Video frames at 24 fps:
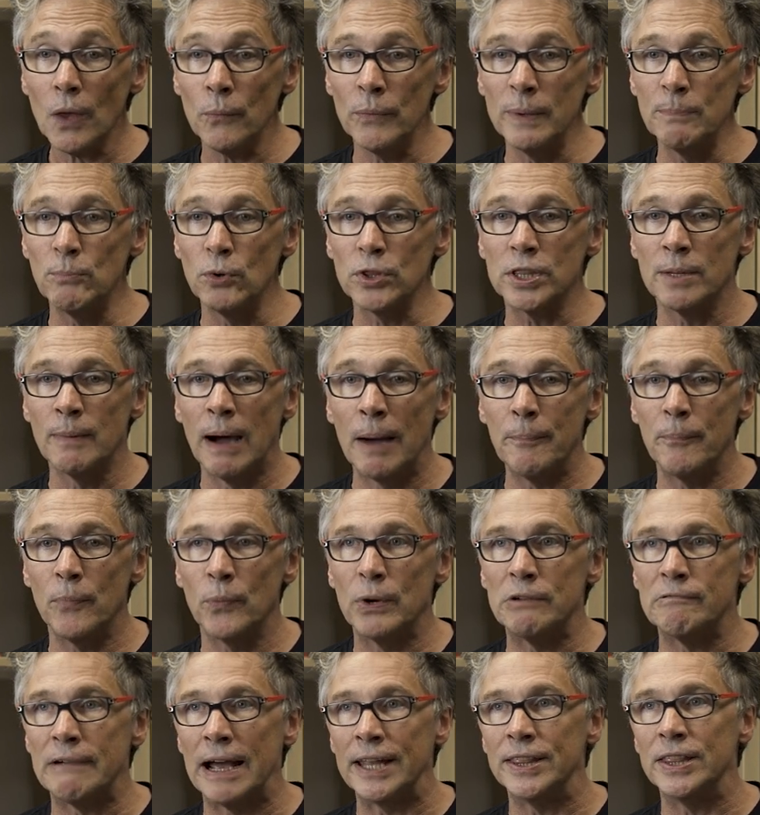We put them up and
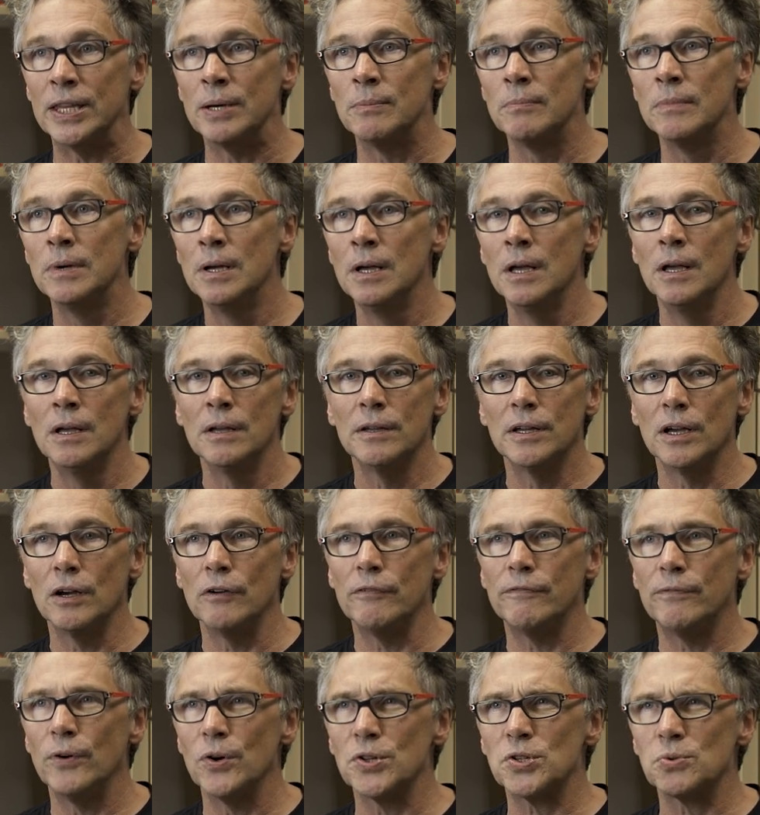we ran them. You know,
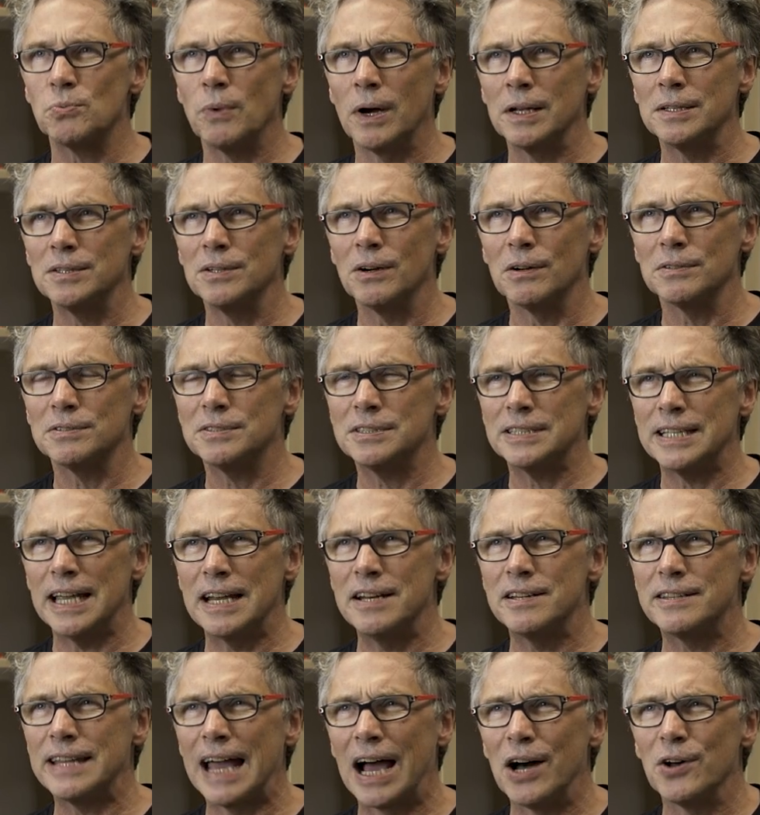first one got
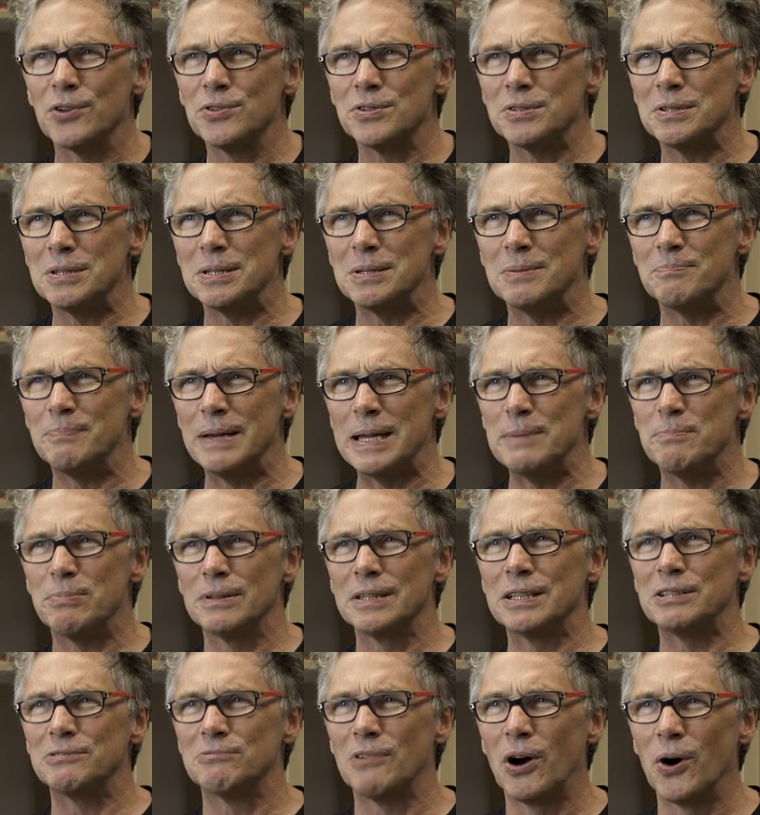10,000
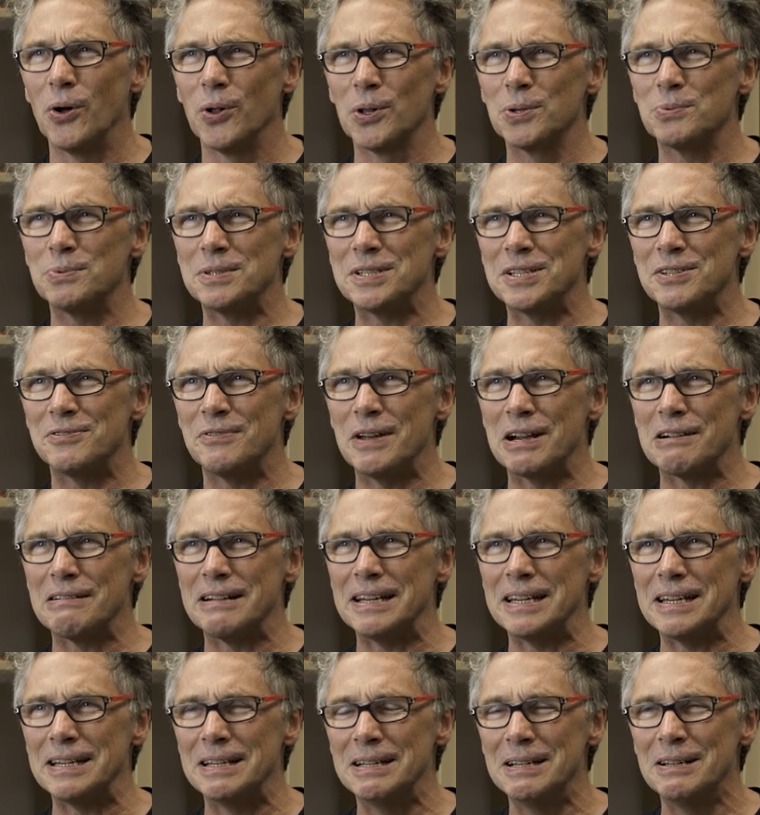people enrolled, which is
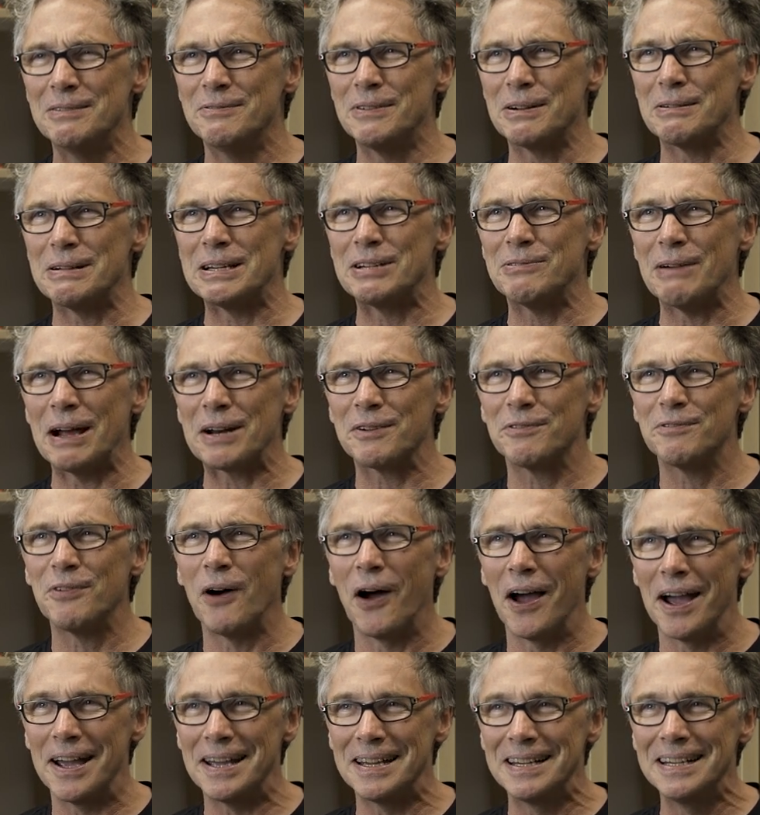very, very
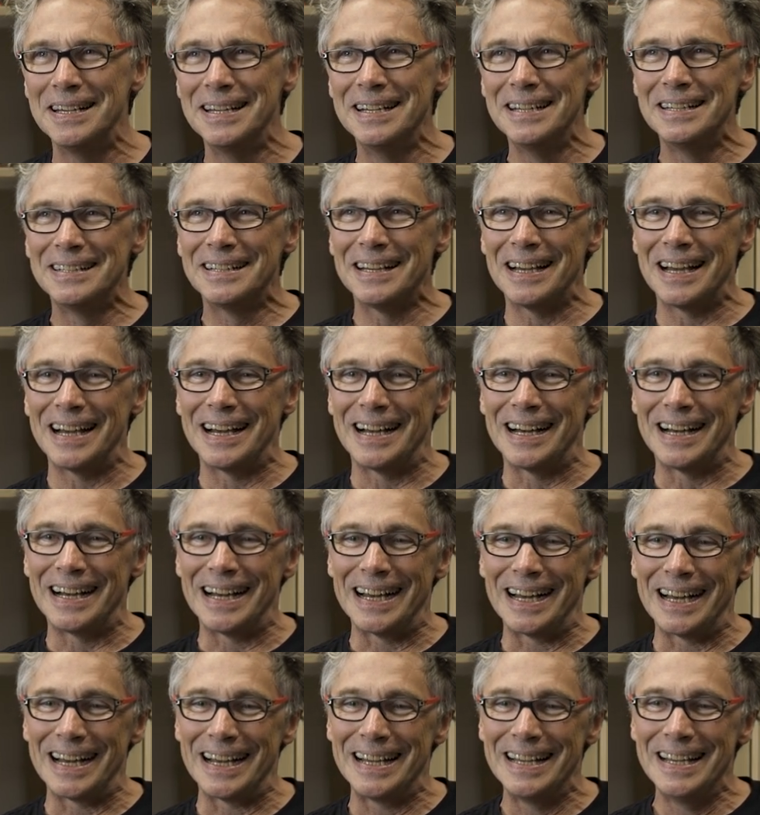gratifying. We
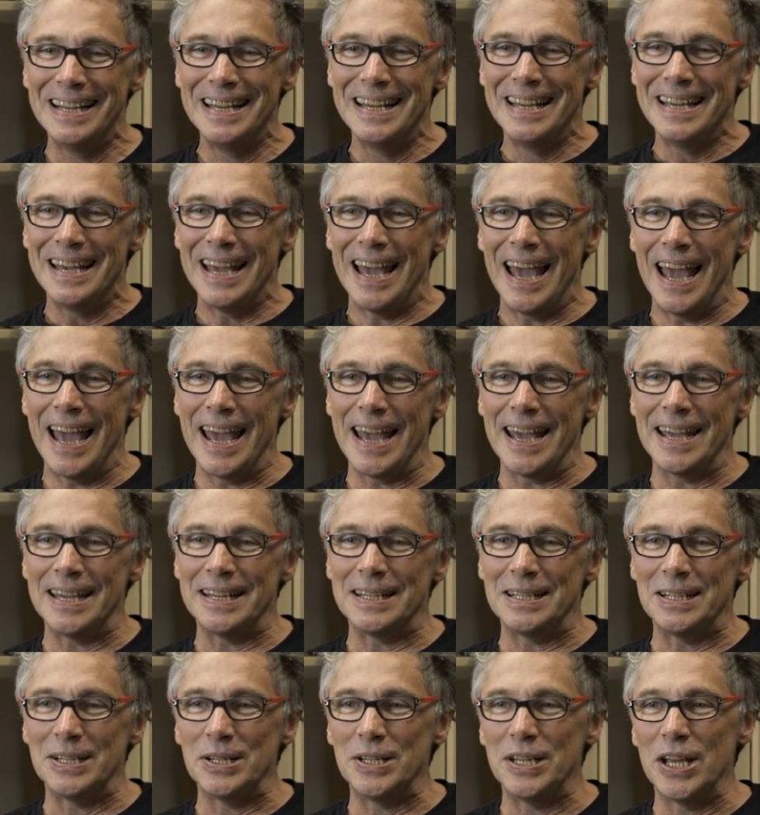
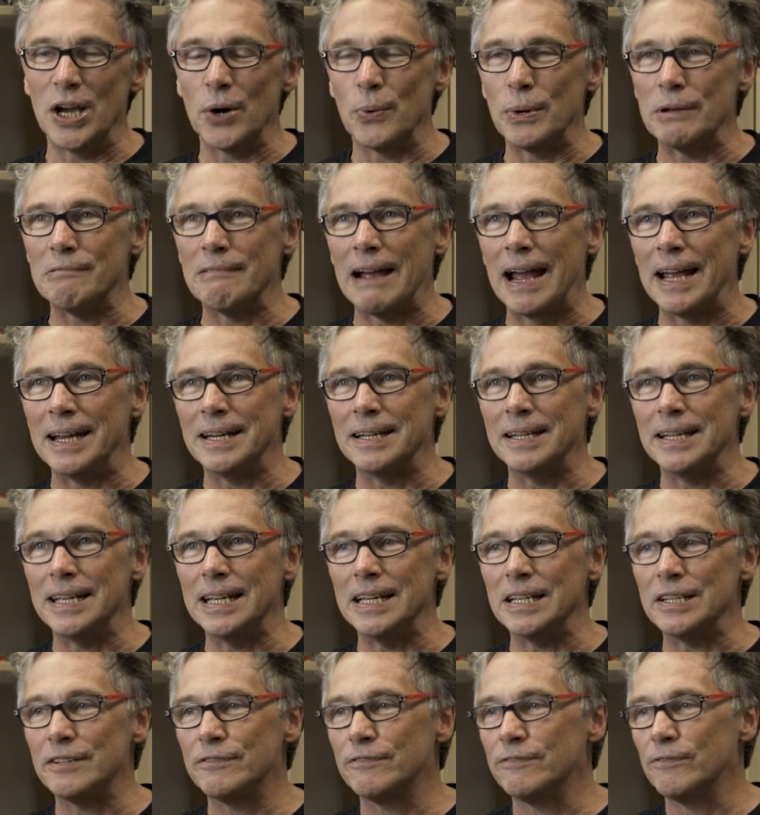ran
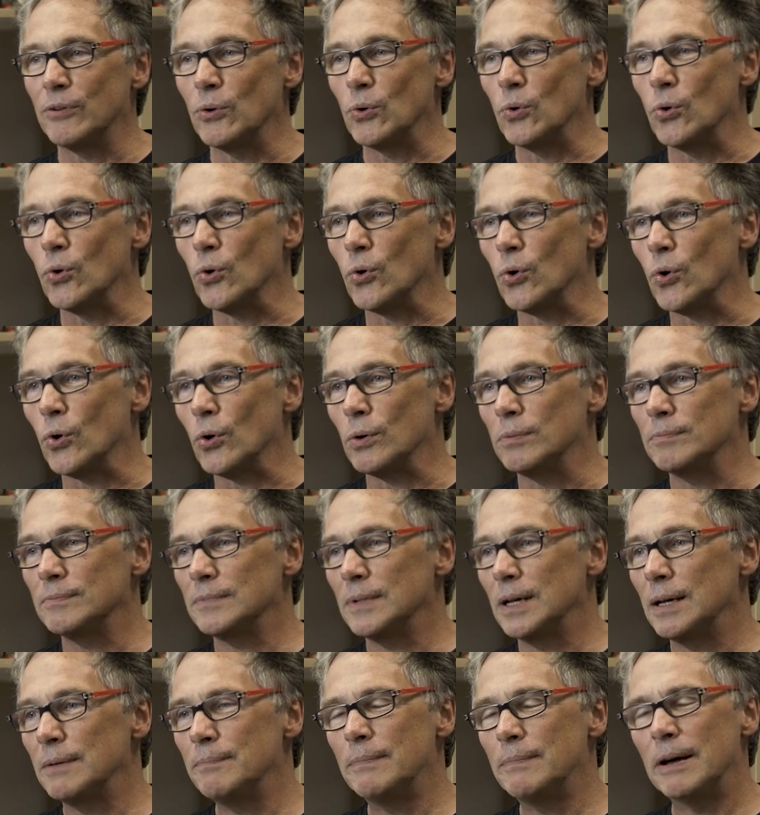it for
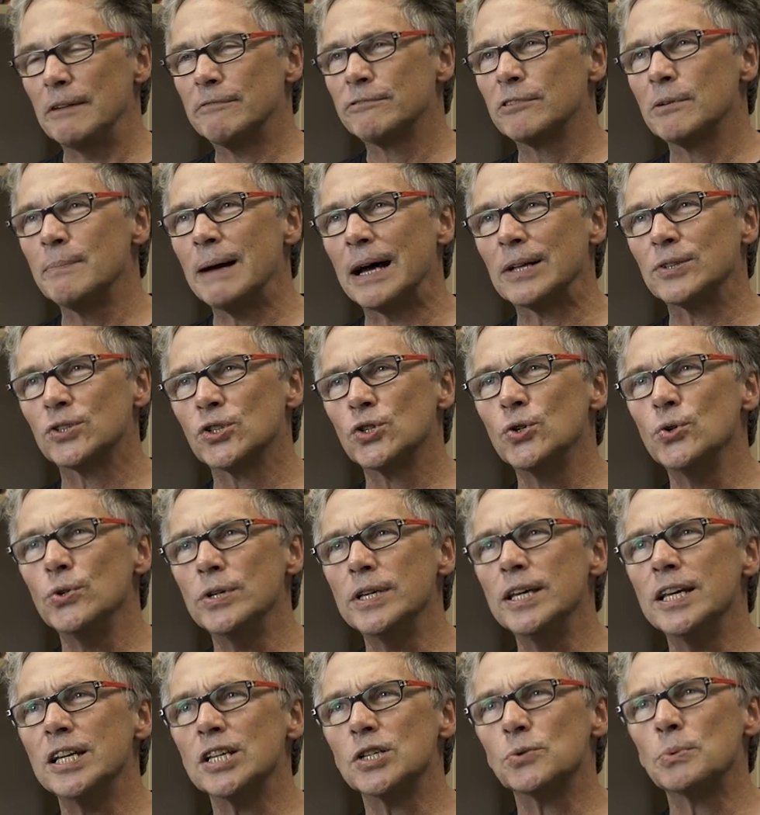about 2
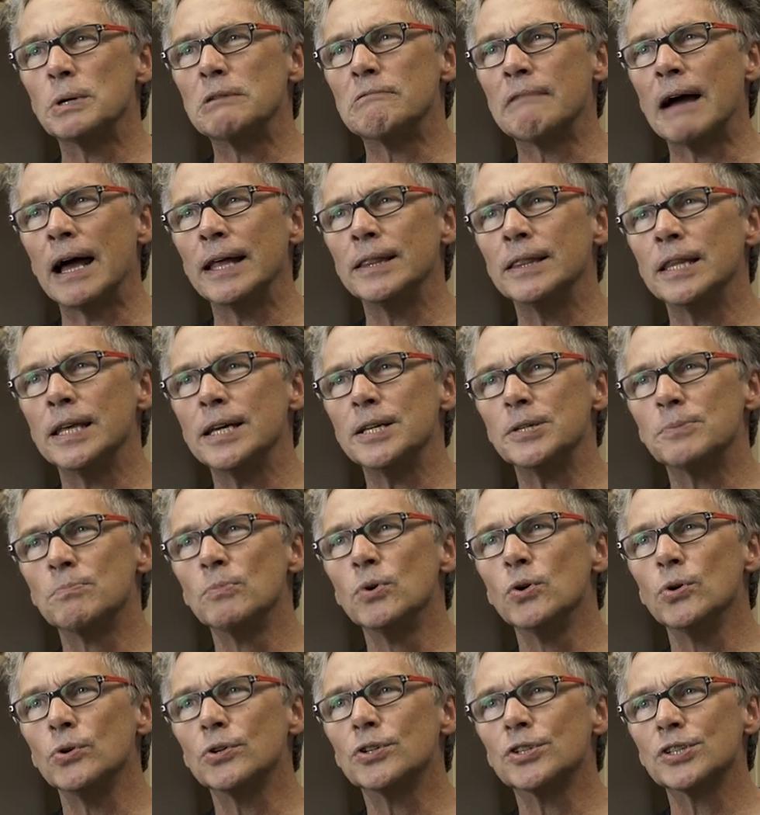years. We ran these
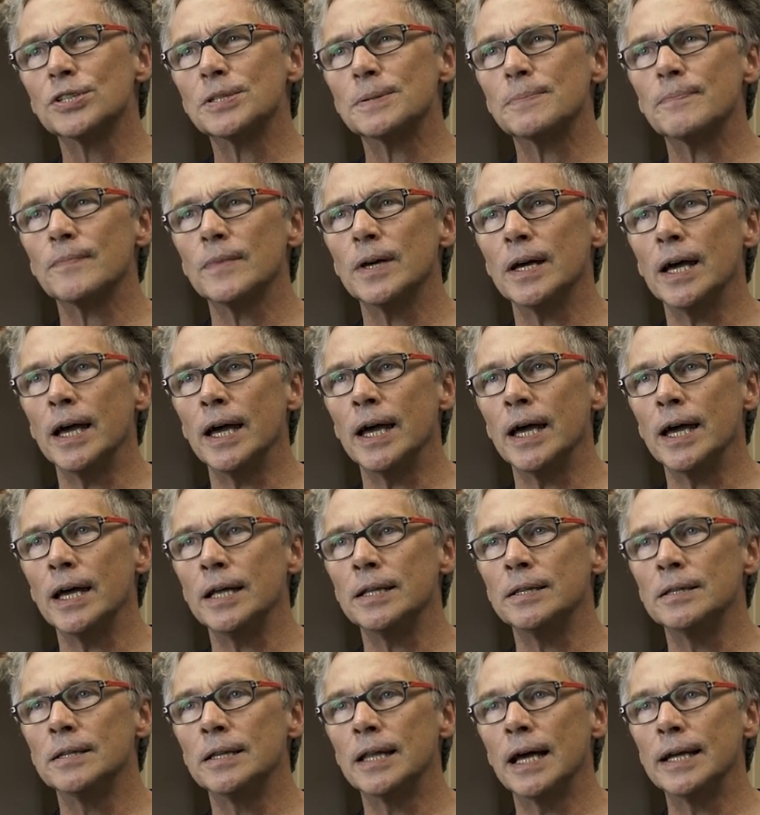MOOCs,
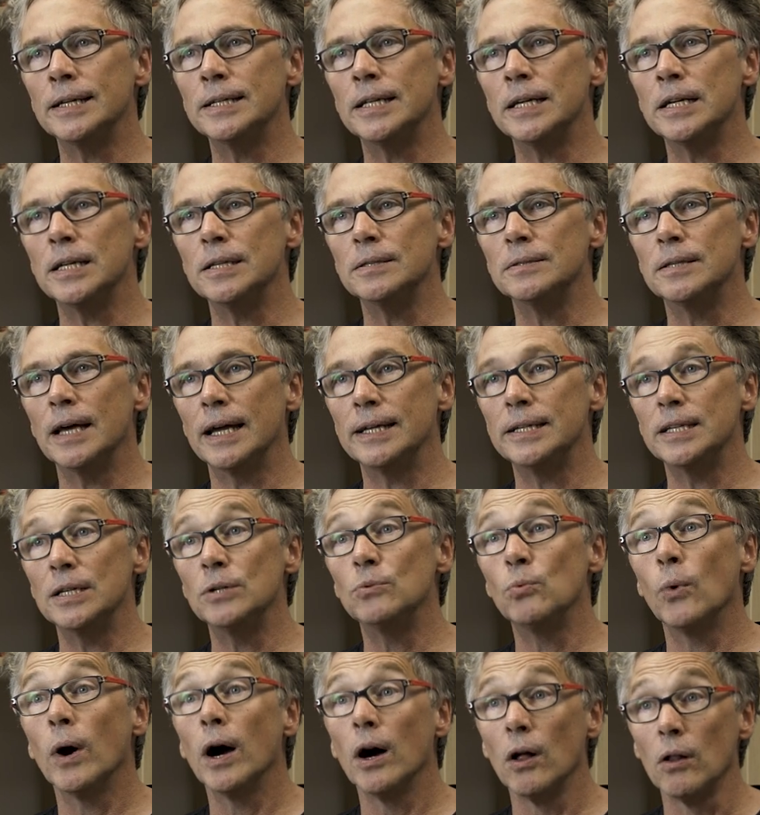and they
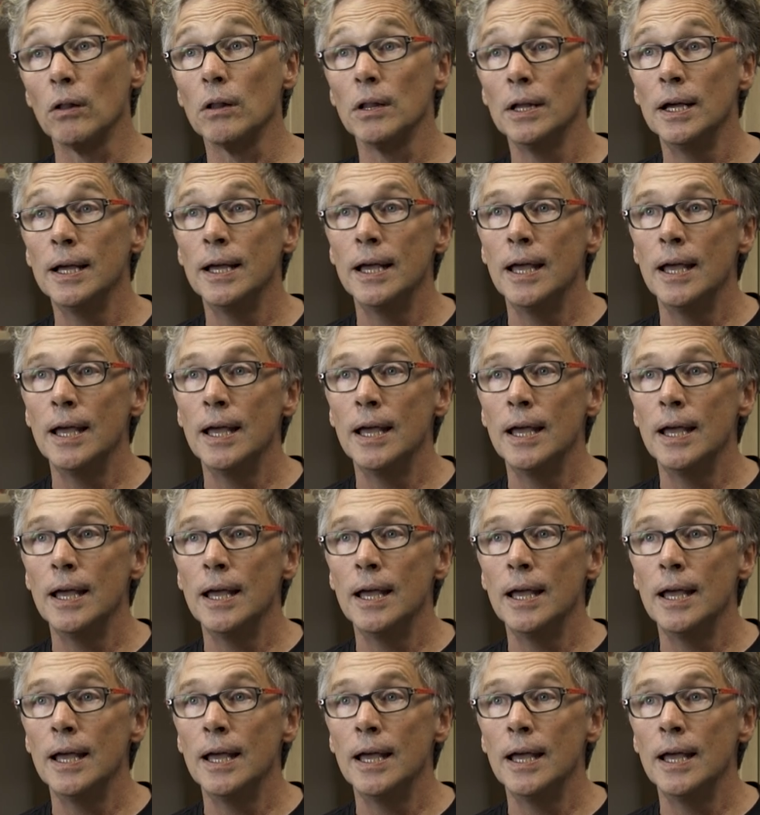did well.